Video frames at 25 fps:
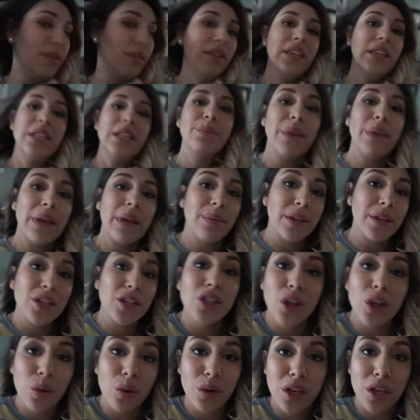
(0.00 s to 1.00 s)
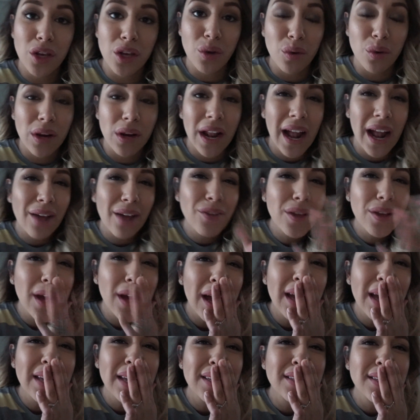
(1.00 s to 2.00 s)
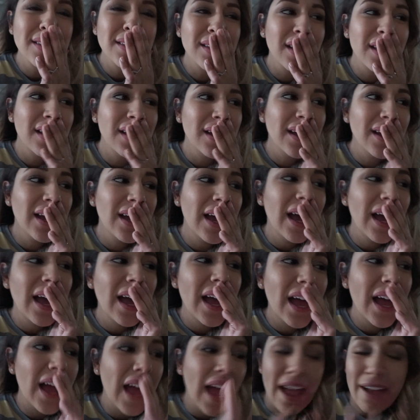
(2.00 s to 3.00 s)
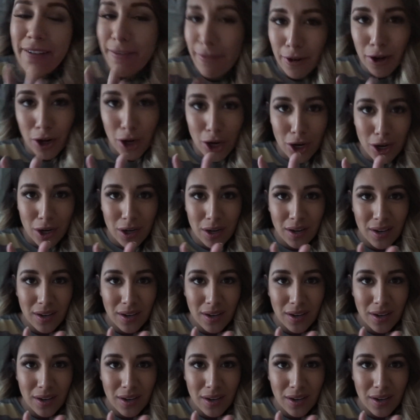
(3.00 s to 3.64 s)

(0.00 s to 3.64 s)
This baby's so cute. Have you guys ever,